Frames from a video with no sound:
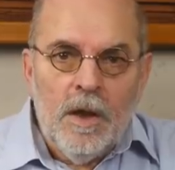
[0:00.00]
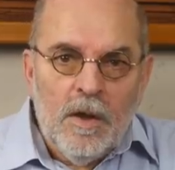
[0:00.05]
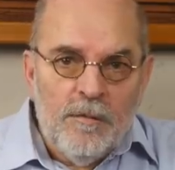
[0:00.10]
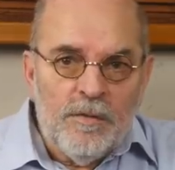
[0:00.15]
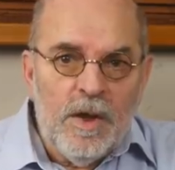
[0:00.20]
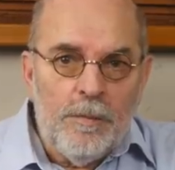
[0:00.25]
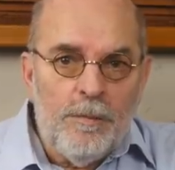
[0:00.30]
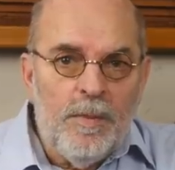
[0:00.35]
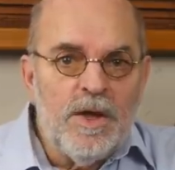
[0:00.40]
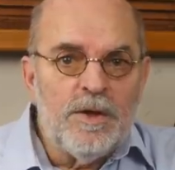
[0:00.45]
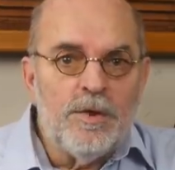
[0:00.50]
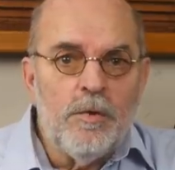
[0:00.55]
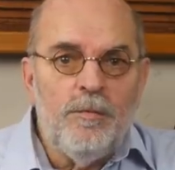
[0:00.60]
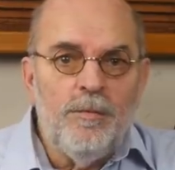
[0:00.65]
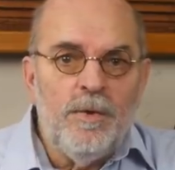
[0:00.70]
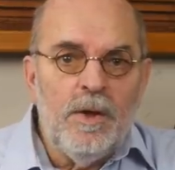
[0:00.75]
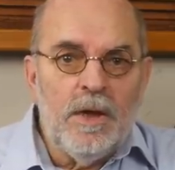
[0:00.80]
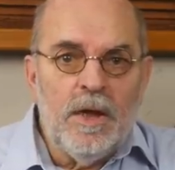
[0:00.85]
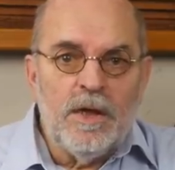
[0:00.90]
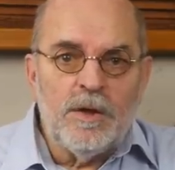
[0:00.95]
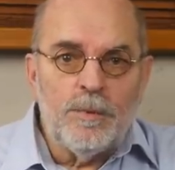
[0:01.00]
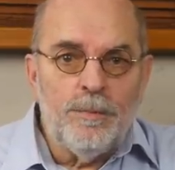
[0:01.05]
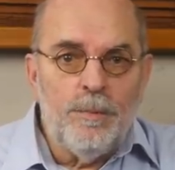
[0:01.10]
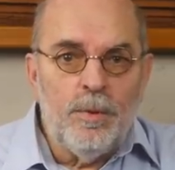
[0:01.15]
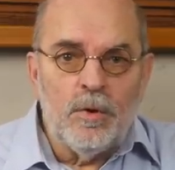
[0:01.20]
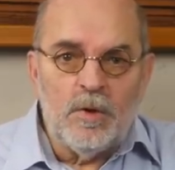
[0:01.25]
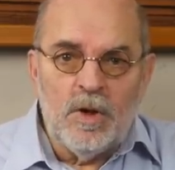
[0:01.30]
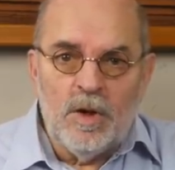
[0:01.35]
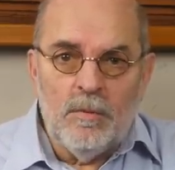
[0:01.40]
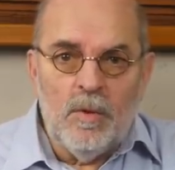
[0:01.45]
If that makes you feel like
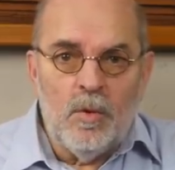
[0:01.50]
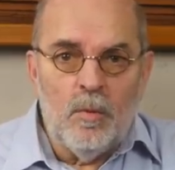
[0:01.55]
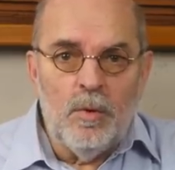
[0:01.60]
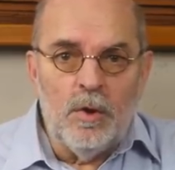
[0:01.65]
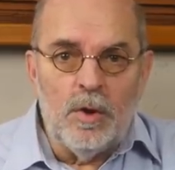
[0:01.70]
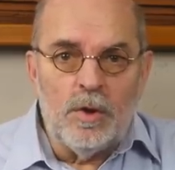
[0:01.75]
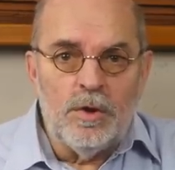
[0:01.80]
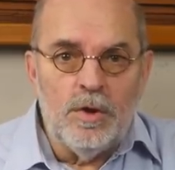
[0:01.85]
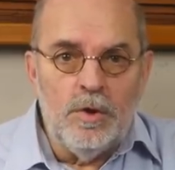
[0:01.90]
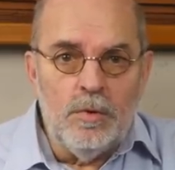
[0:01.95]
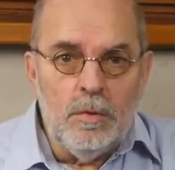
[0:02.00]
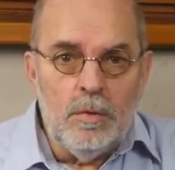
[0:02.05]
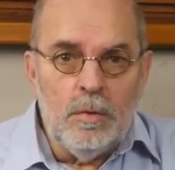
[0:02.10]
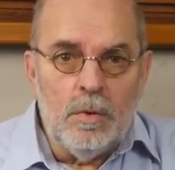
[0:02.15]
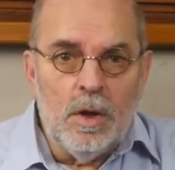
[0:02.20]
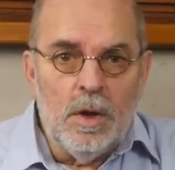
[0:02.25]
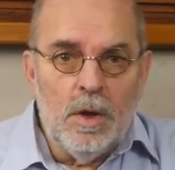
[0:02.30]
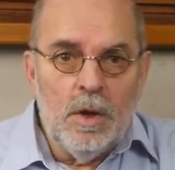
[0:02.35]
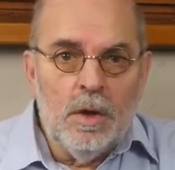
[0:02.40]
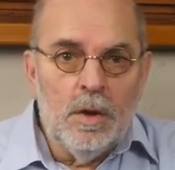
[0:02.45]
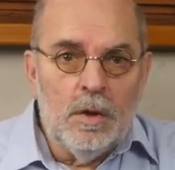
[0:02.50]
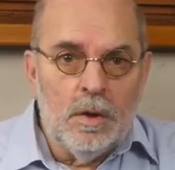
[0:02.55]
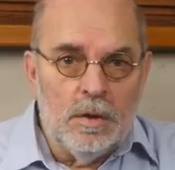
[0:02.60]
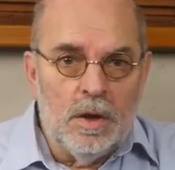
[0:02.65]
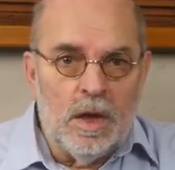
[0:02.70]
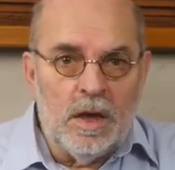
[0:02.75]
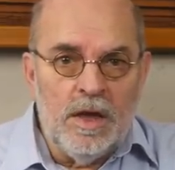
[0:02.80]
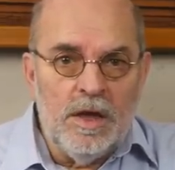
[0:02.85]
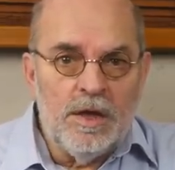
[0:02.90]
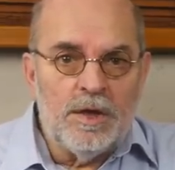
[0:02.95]
supporting my work too,
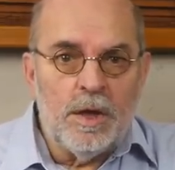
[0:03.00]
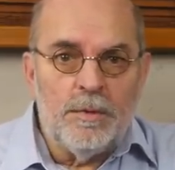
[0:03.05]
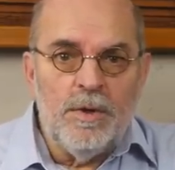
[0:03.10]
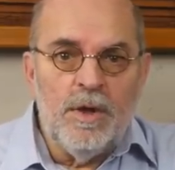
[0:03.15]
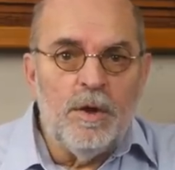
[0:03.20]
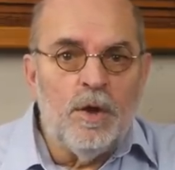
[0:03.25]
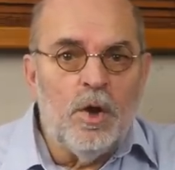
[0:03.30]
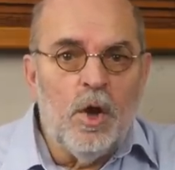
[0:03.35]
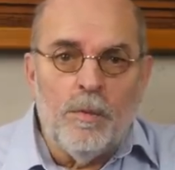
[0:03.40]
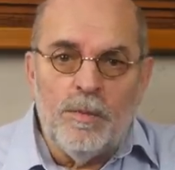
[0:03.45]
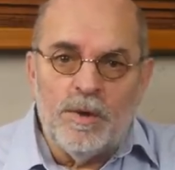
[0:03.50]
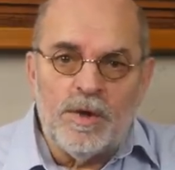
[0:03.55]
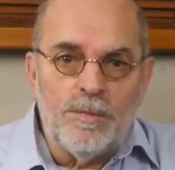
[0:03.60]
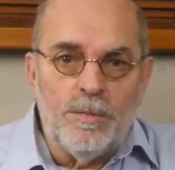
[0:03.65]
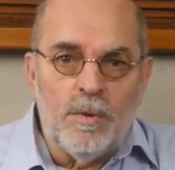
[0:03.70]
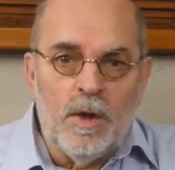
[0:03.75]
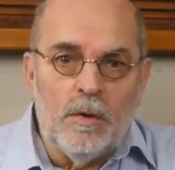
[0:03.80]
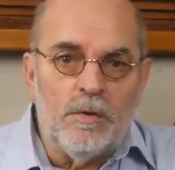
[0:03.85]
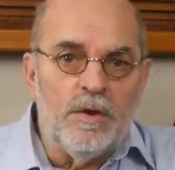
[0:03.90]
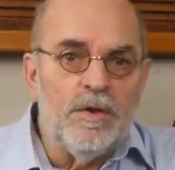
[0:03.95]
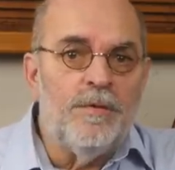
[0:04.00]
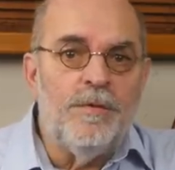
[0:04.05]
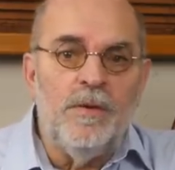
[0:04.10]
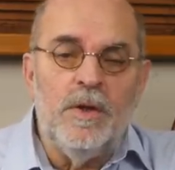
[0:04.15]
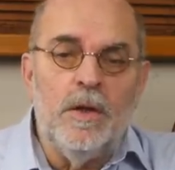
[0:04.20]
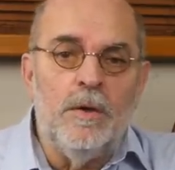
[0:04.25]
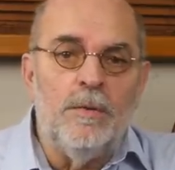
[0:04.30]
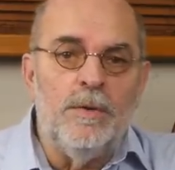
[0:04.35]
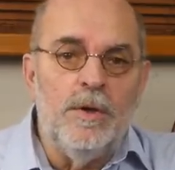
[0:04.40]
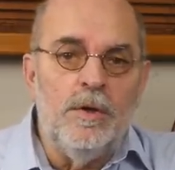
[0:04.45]
the links are in the comments below this
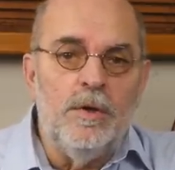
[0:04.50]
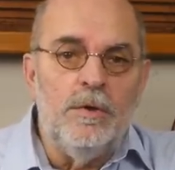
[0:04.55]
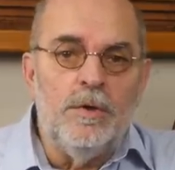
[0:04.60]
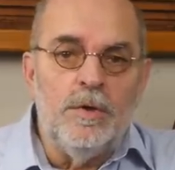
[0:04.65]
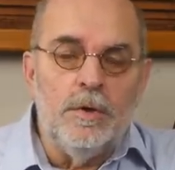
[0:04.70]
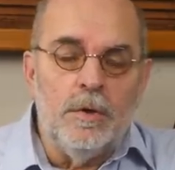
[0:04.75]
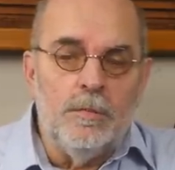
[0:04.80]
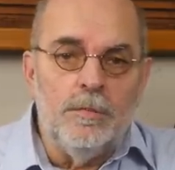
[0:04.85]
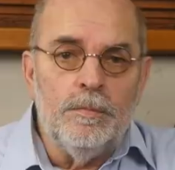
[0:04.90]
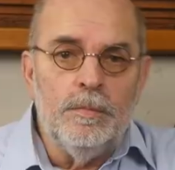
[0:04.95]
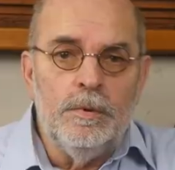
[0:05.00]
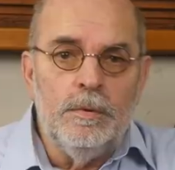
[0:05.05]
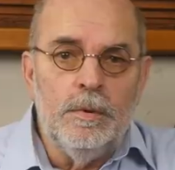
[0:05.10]
video on YouTube.